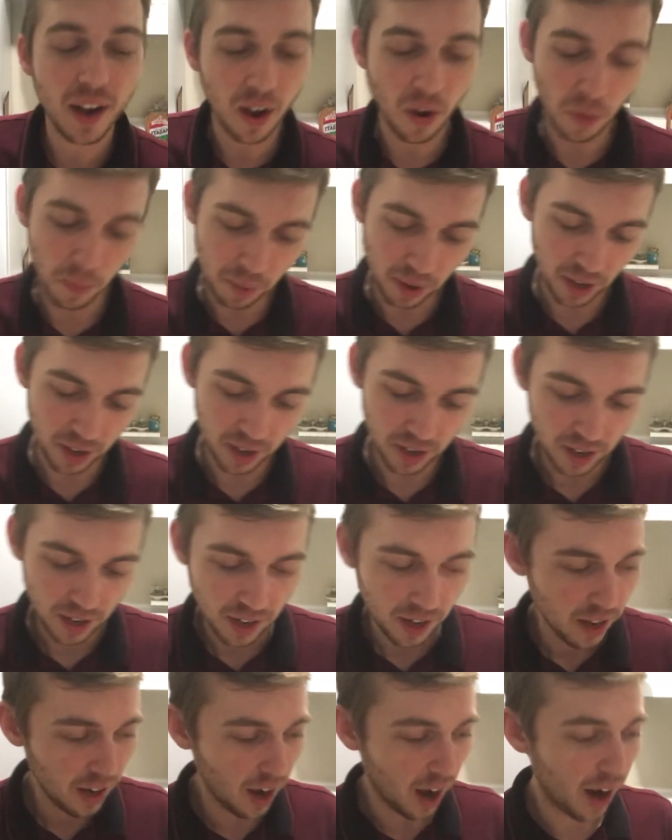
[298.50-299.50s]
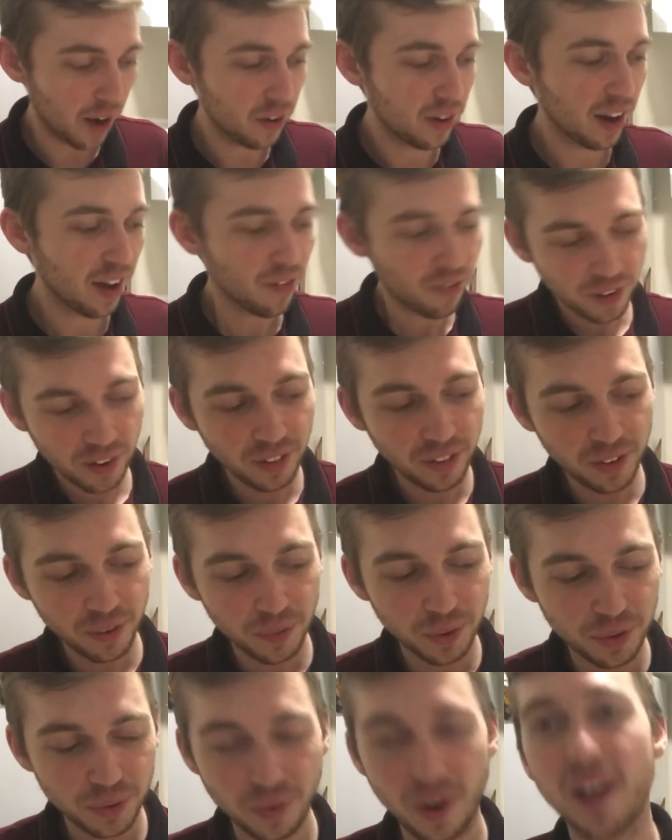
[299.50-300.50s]
out, but I definitely
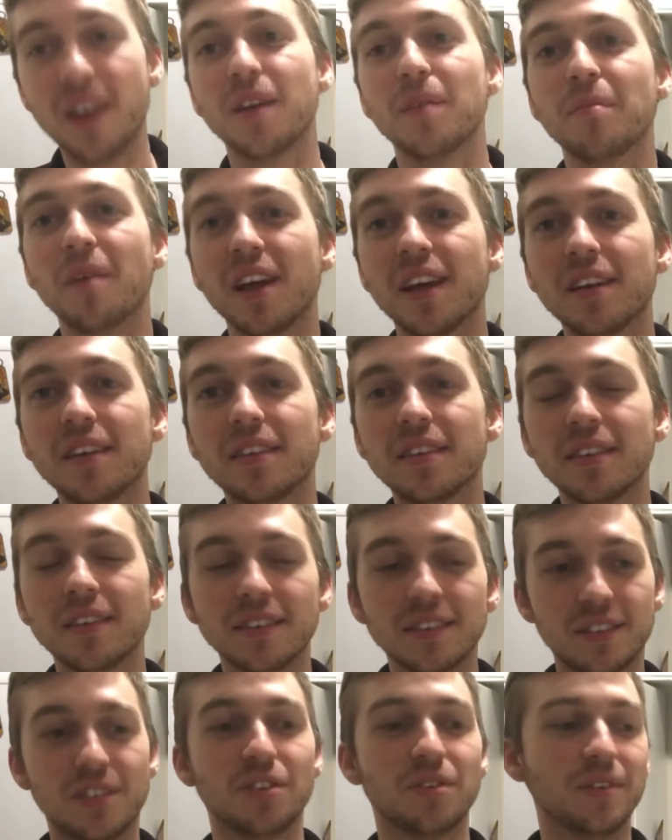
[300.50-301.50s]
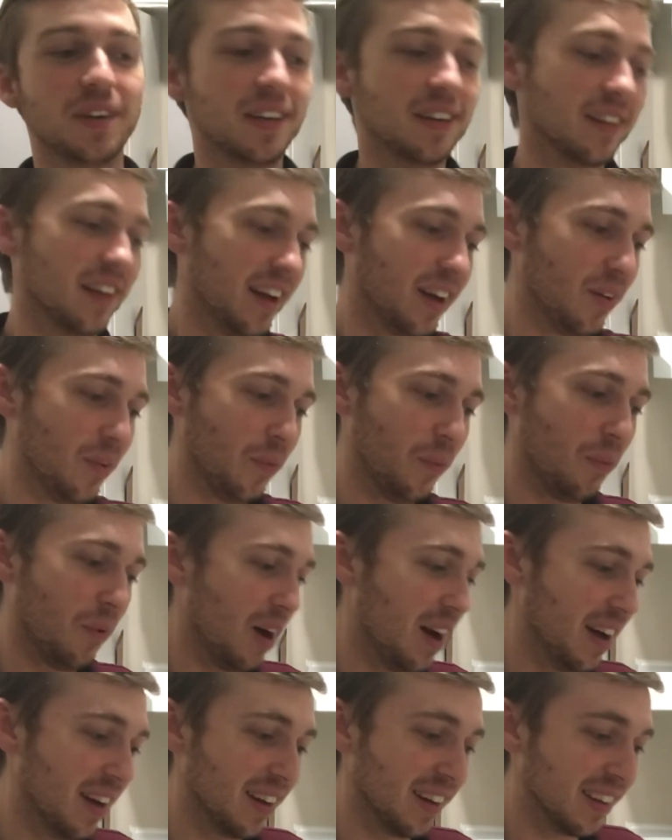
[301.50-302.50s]
would recommend doing like
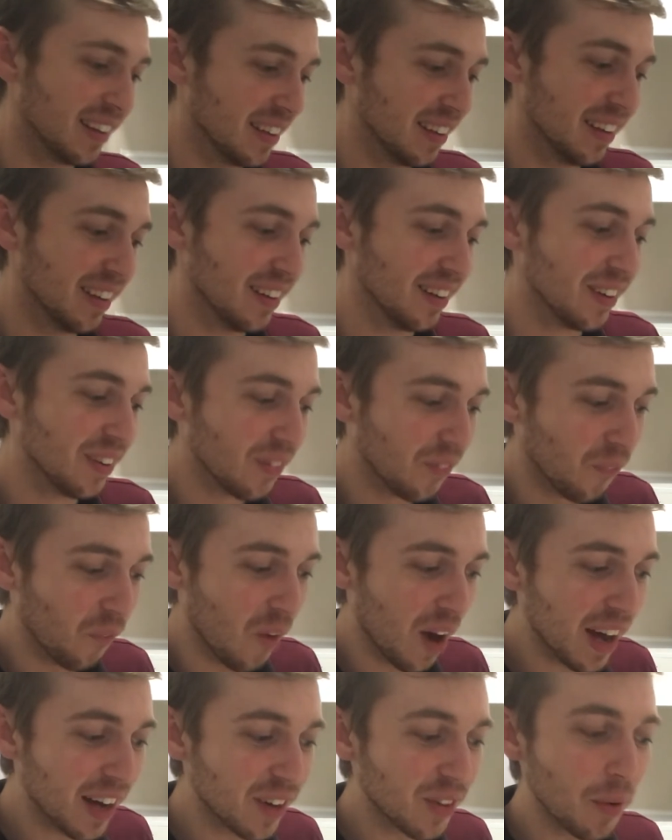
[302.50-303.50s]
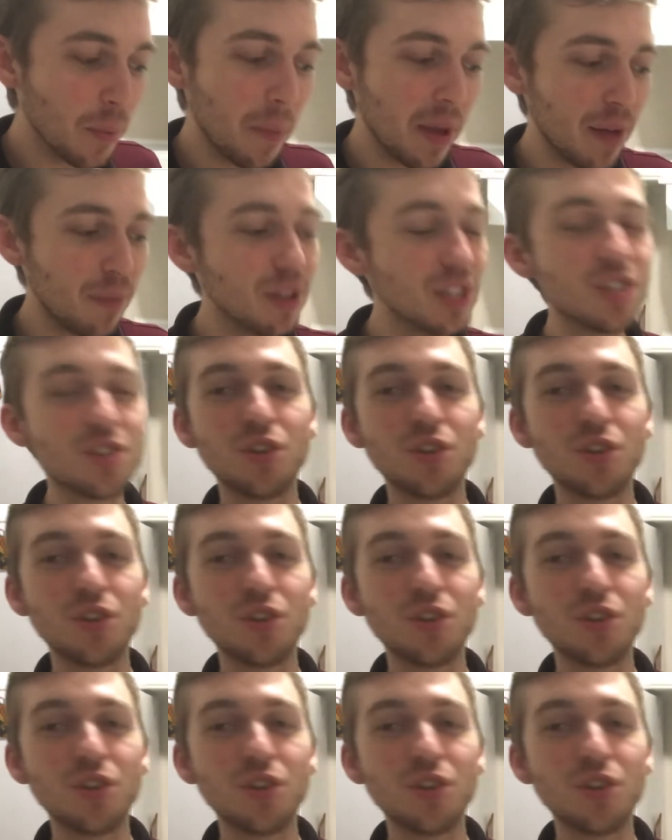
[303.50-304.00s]
one or maybe